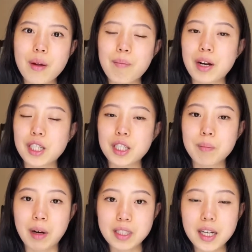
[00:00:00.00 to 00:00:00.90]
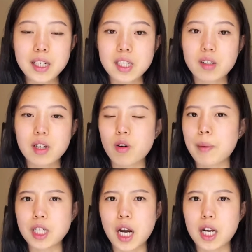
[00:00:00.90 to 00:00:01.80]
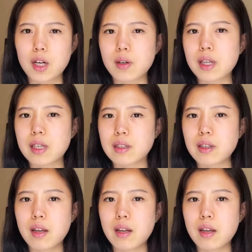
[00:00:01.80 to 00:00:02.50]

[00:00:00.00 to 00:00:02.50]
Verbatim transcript: My, my secondary or my shadow is